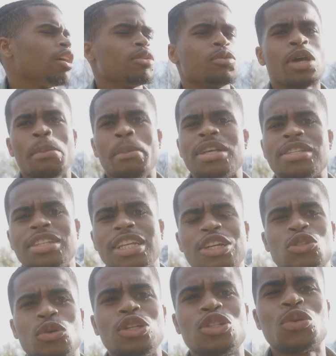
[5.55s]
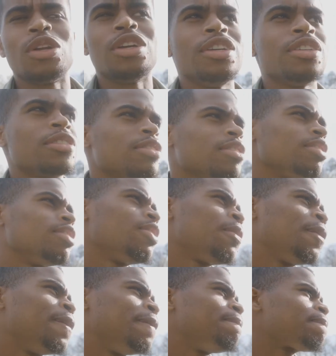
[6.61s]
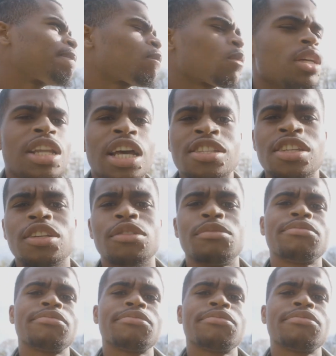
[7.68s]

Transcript: we got Mason Day 2020. That's it. All